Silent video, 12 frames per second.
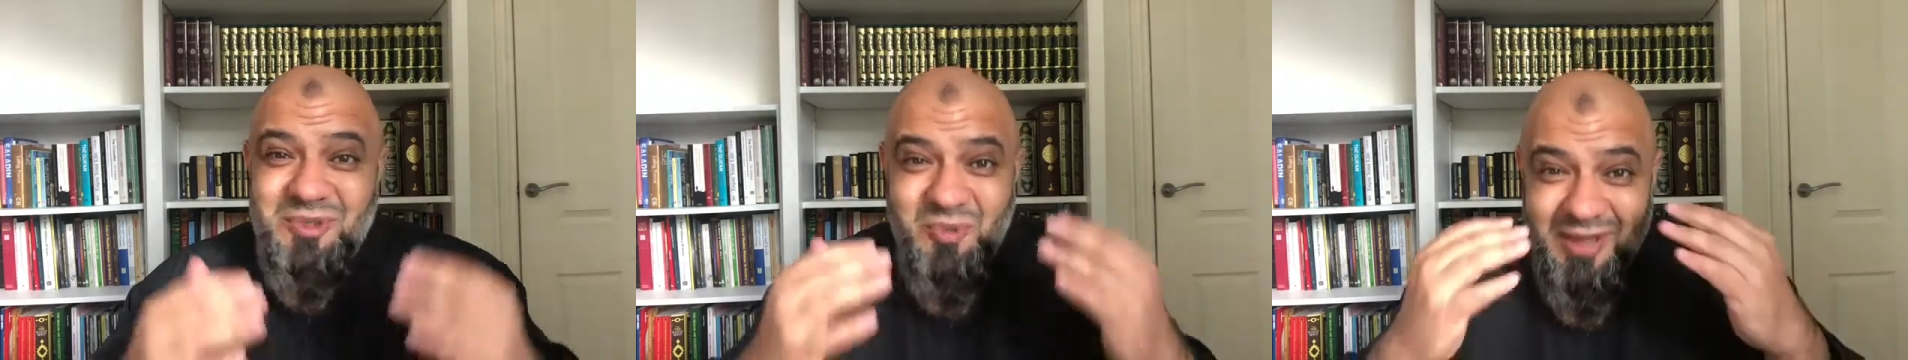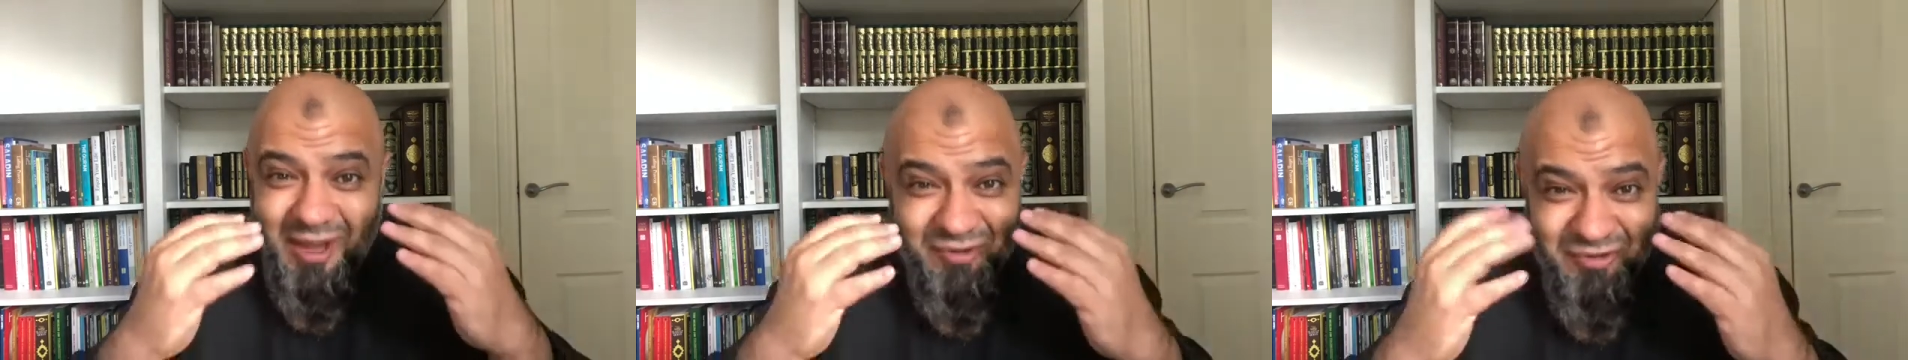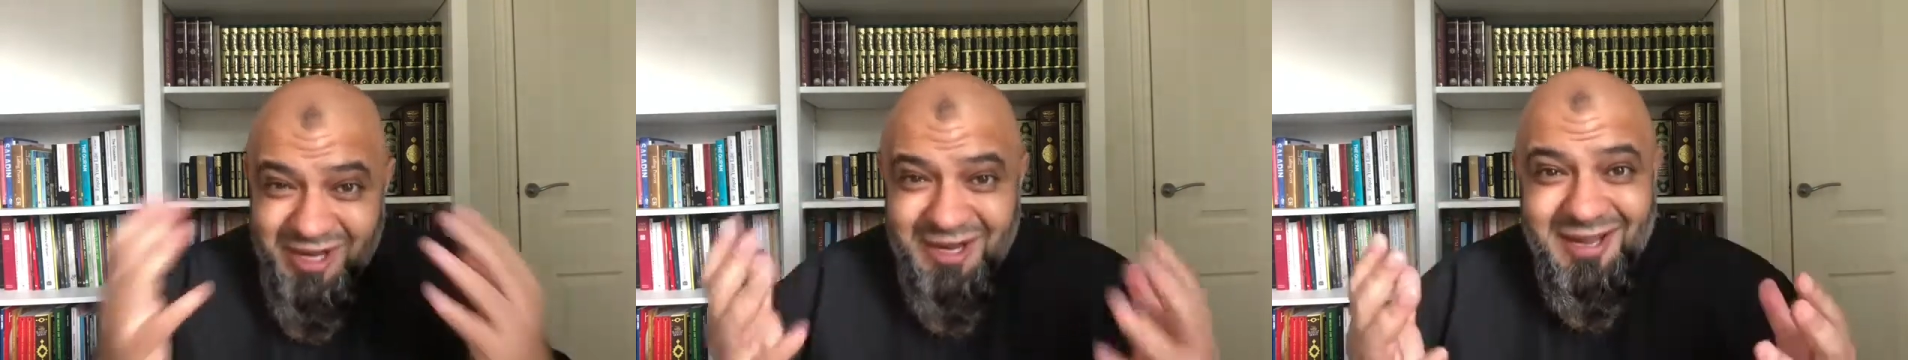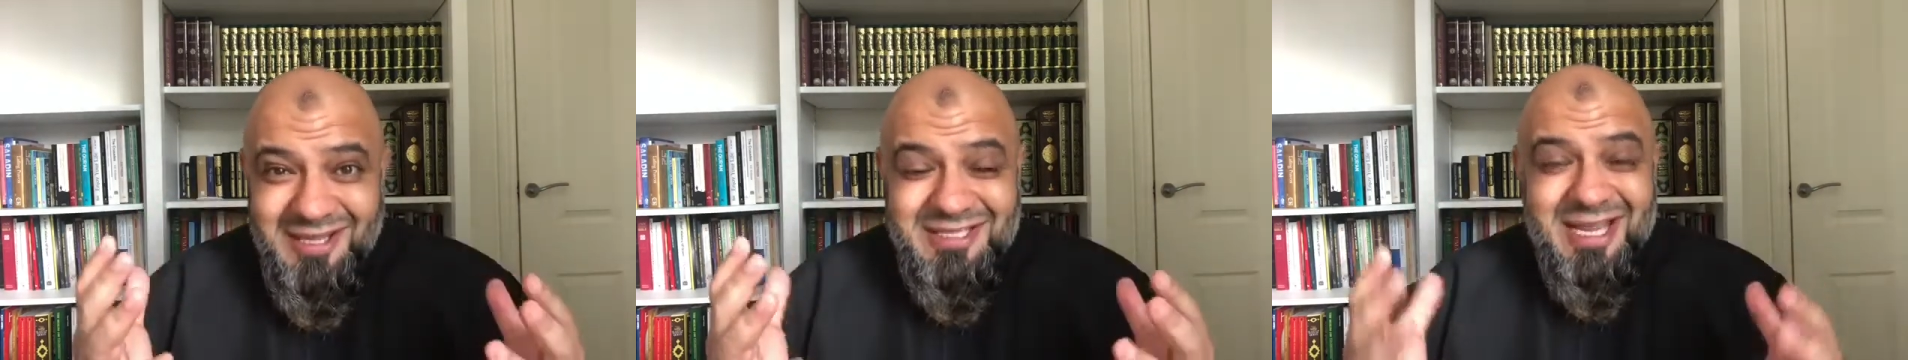without
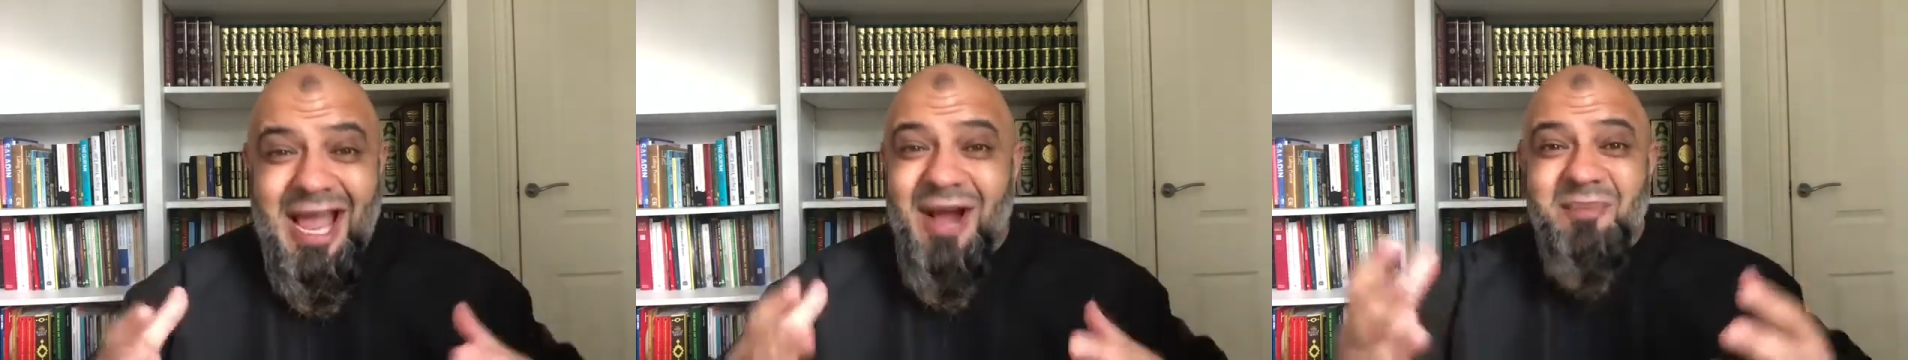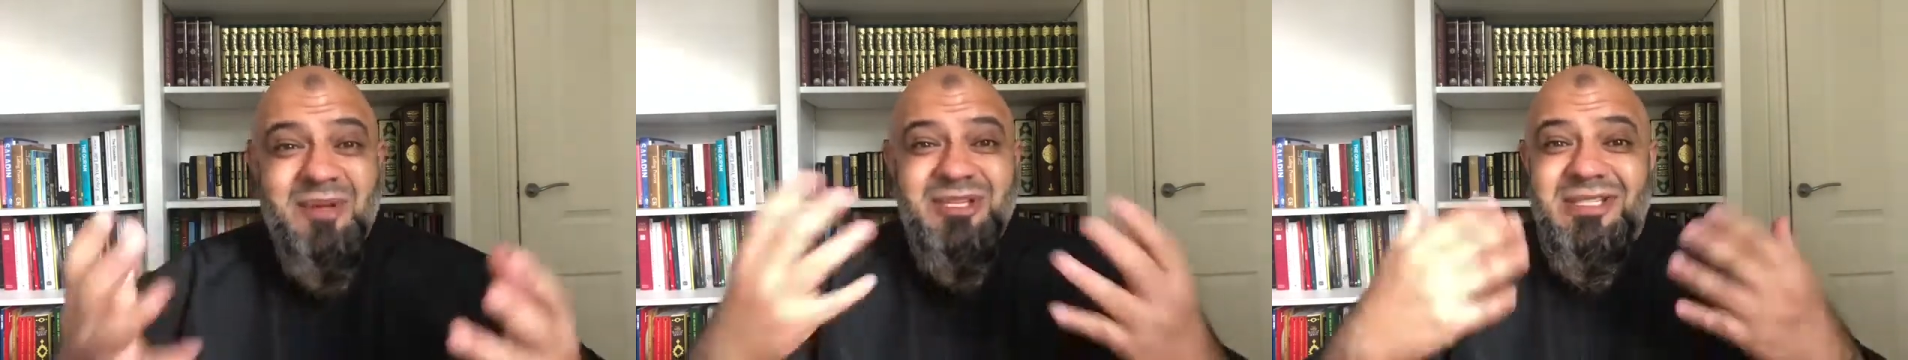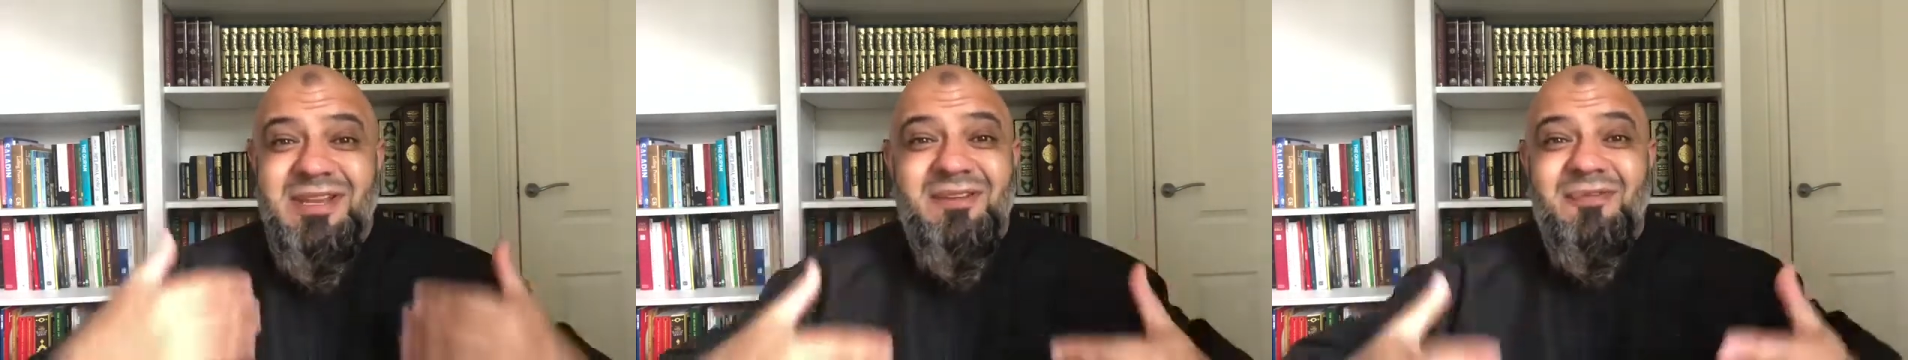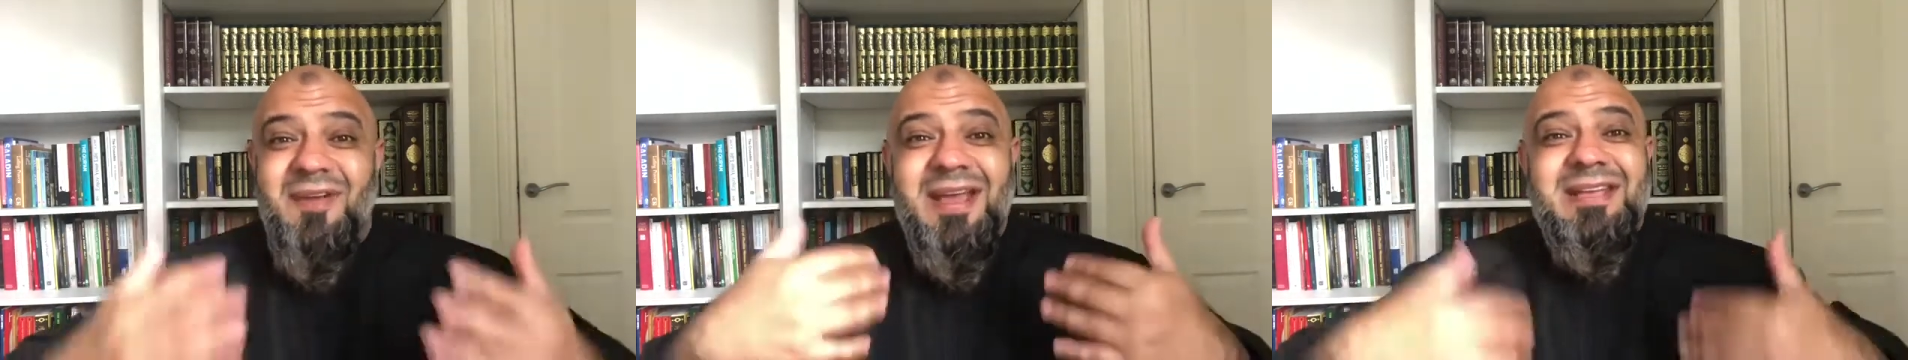realizing it, how much it's
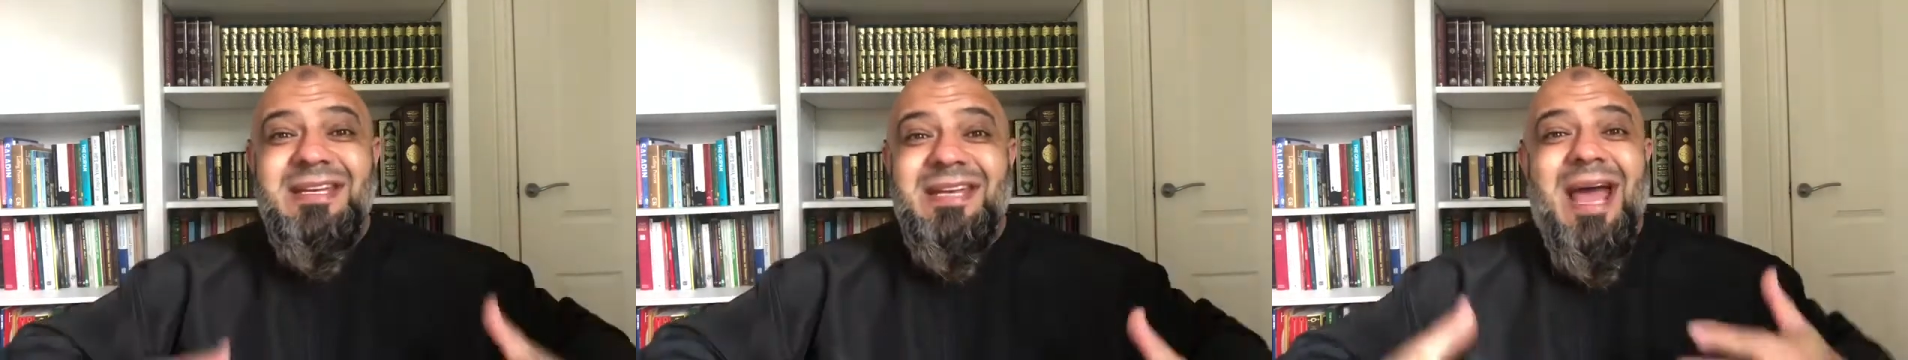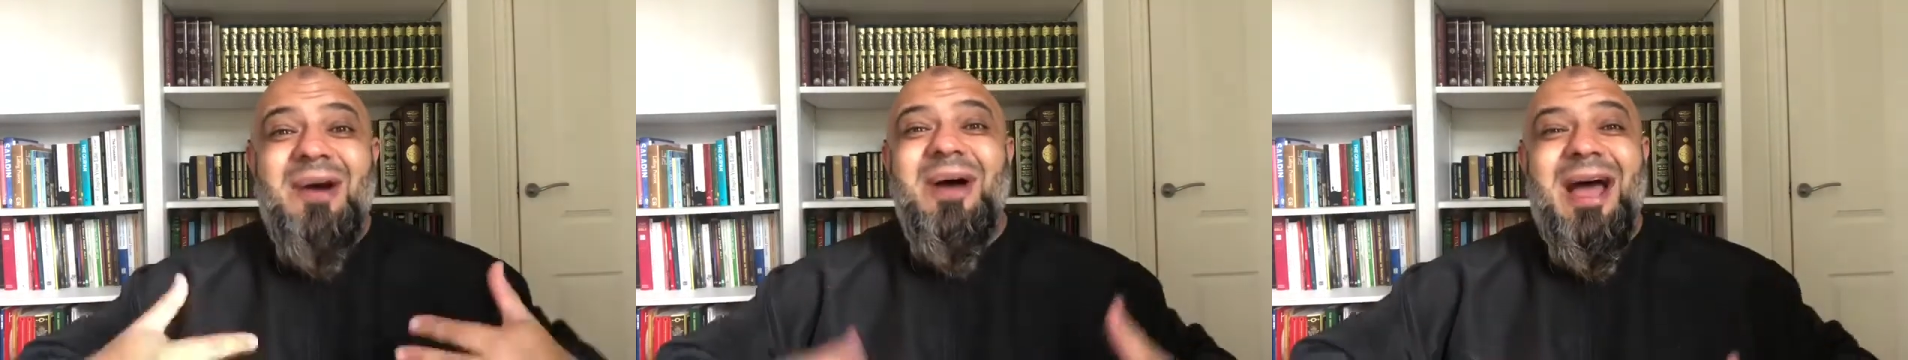infected our,